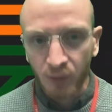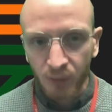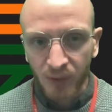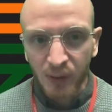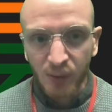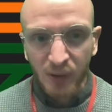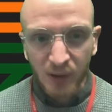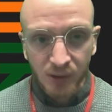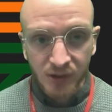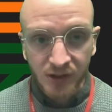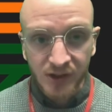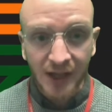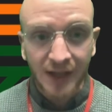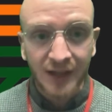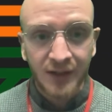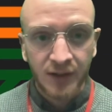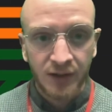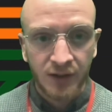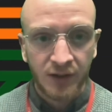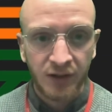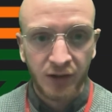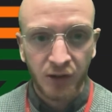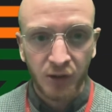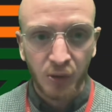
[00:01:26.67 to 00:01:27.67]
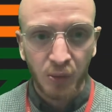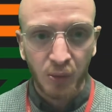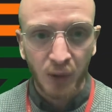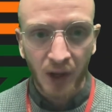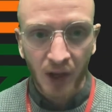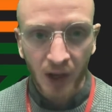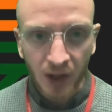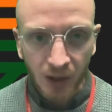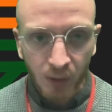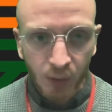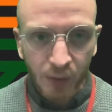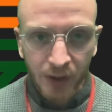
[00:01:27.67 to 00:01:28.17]
We will send her your
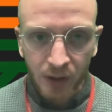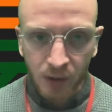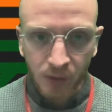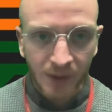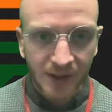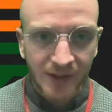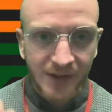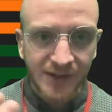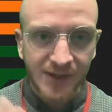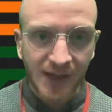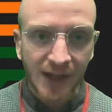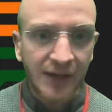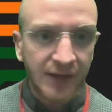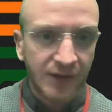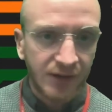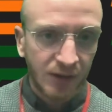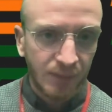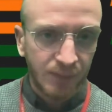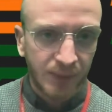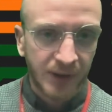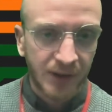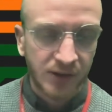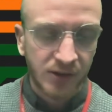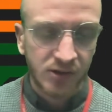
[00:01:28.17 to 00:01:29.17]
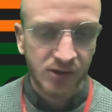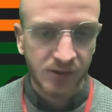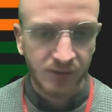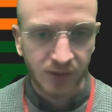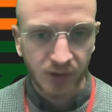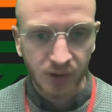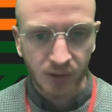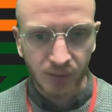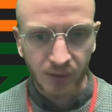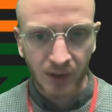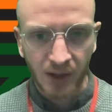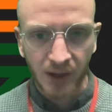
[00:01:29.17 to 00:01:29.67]
work. We always send her pictures of
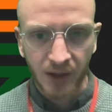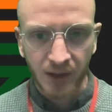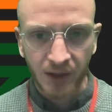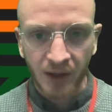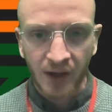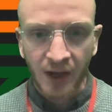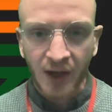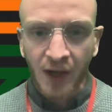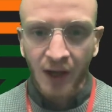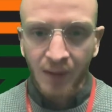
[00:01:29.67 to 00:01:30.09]
your work.